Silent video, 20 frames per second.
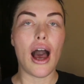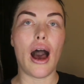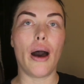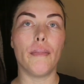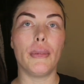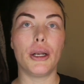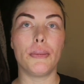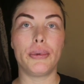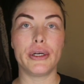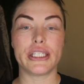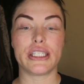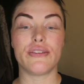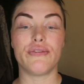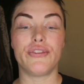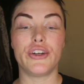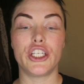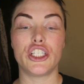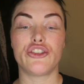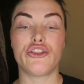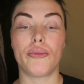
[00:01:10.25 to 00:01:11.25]
I'm gonna put
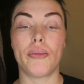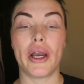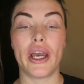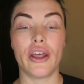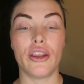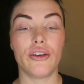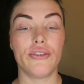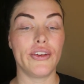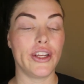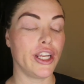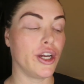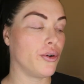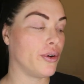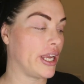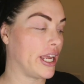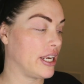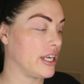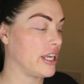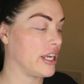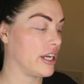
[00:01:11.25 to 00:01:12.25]
some footage from my other
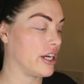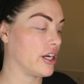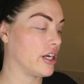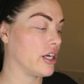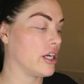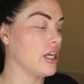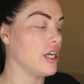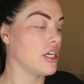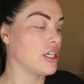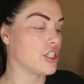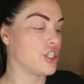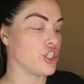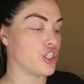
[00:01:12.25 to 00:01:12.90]
video in here